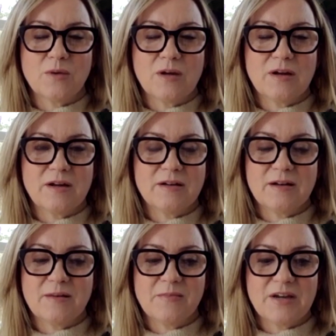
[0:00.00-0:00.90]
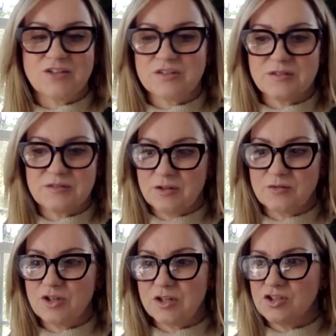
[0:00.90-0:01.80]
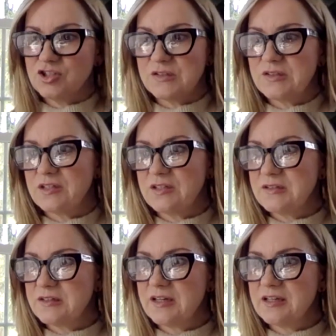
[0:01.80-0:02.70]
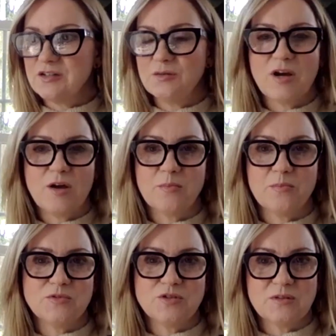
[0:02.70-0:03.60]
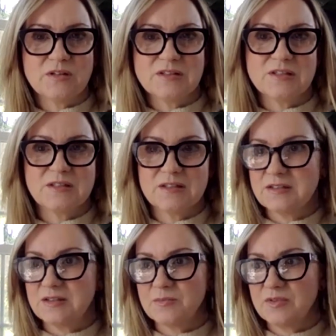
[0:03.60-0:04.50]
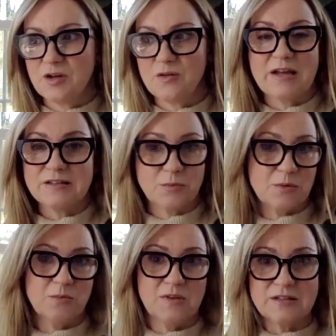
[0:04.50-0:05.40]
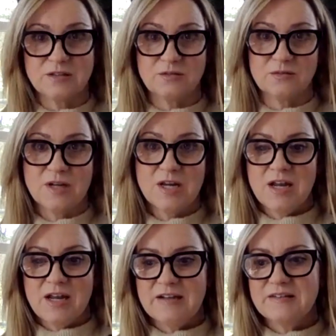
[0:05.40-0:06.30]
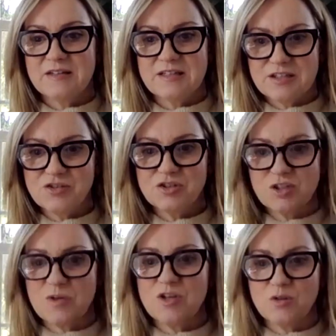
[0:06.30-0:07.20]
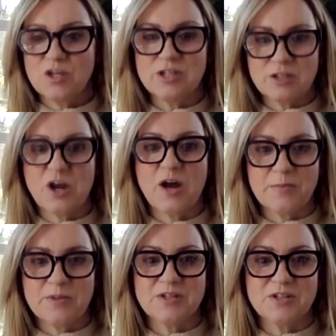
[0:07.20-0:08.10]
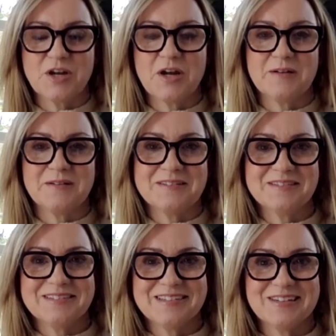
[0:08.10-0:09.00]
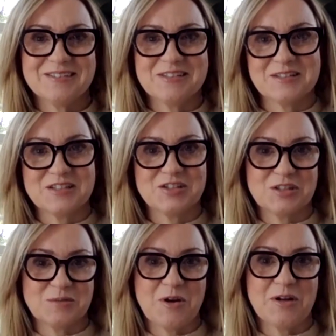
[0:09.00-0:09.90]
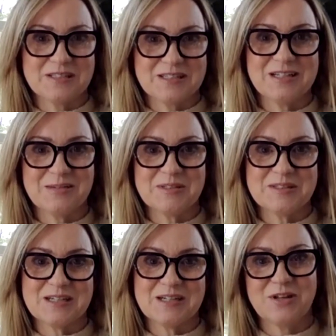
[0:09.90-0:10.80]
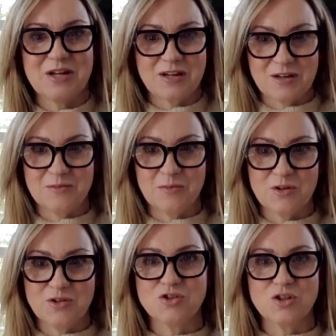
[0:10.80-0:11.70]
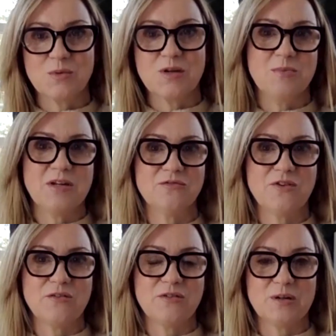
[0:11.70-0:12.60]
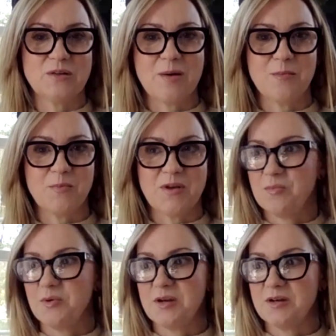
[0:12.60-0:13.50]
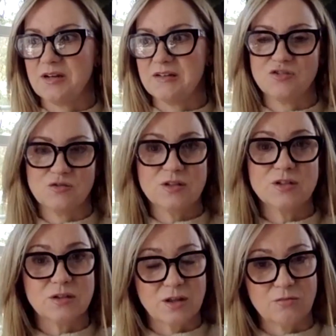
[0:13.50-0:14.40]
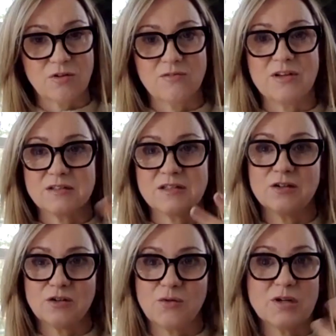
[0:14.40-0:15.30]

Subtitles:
and I just, talked to Jesse, and he's like, can you help do this, this, and this? It's interesting what you can accomplish on, just such a small team, instead of like, usually we'd be involving a lot more people, and it's literally 3 of us that are going